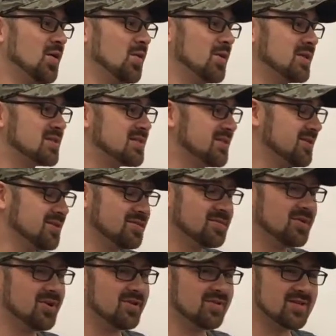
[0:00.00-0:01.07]
we're still
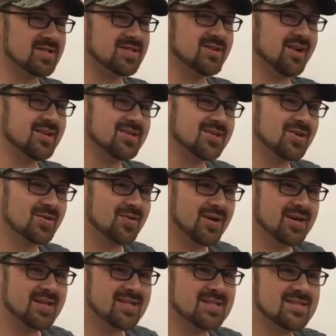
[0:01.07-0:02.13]
nervous, not sure
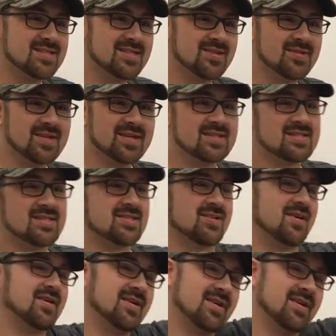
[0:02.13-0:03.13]
what he's doing. Is he trying